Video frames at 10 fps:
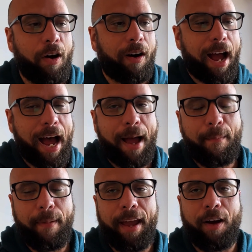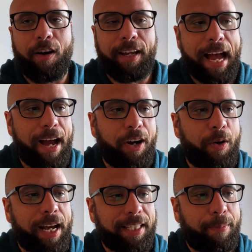or Hotmail or
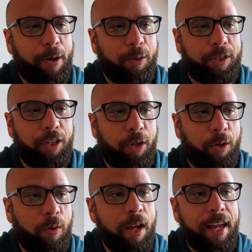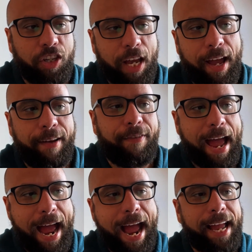Yahoo as opposed to Jeff
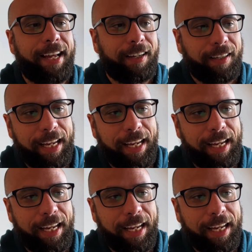at